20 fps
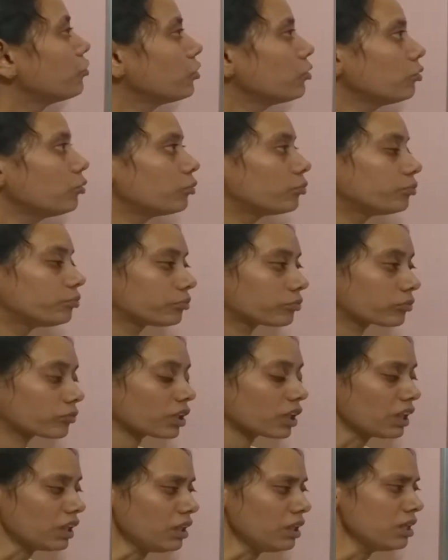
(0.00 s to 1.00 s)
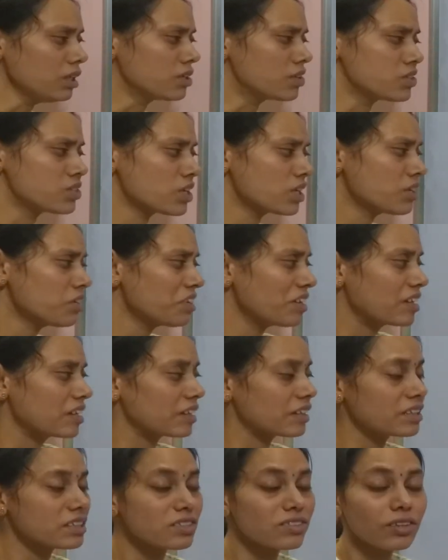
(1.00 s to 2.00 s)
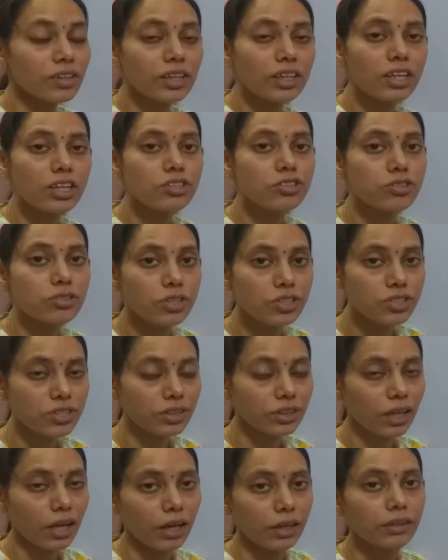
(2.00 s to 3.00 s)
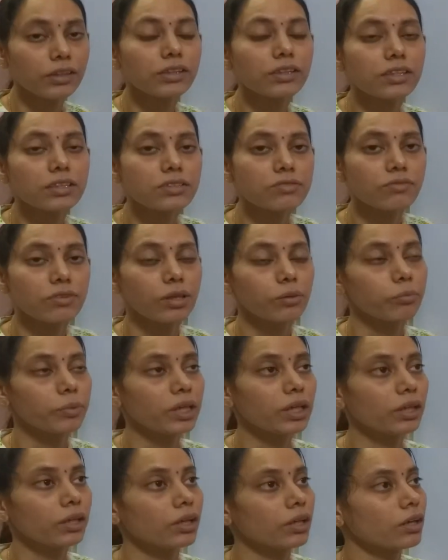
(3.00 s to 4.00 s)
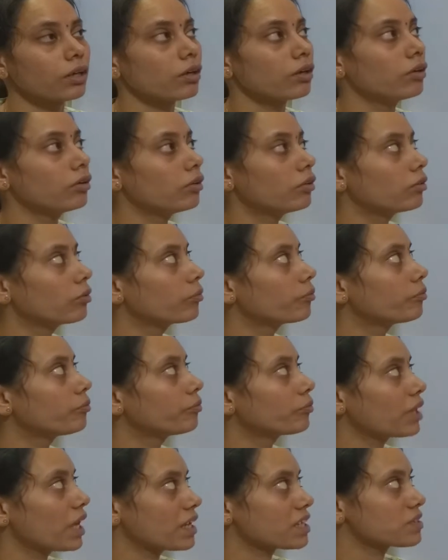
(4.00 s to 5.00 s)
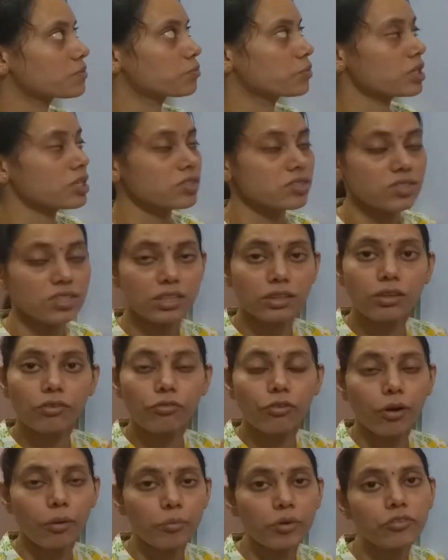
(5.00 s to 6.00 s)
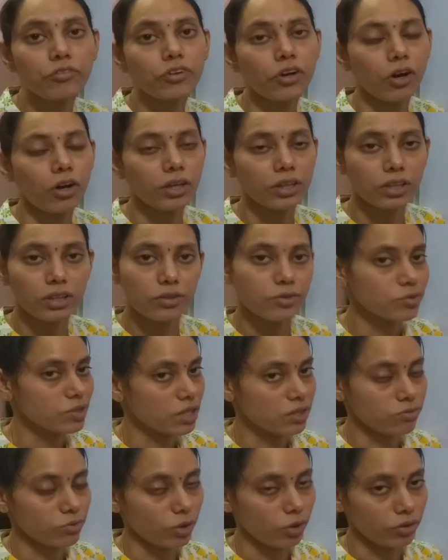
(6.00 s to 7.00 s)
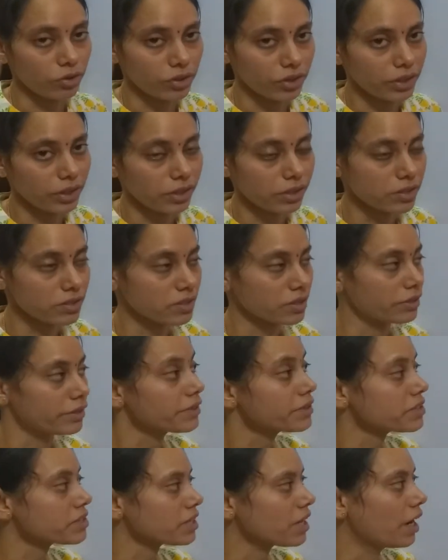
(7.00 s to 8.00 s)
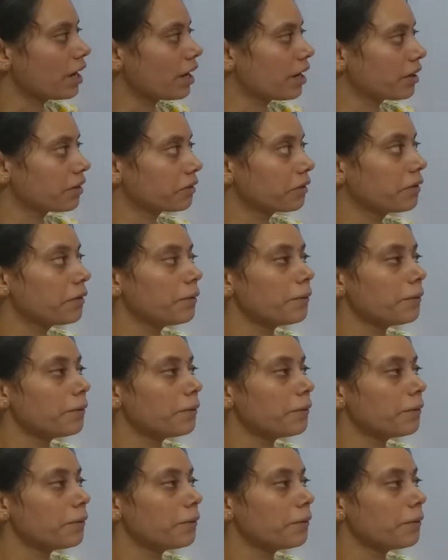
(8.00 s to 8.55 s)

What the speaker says: you generally, this renaturation kinetics will be expressed in the form of chord curves, as we already discussed. And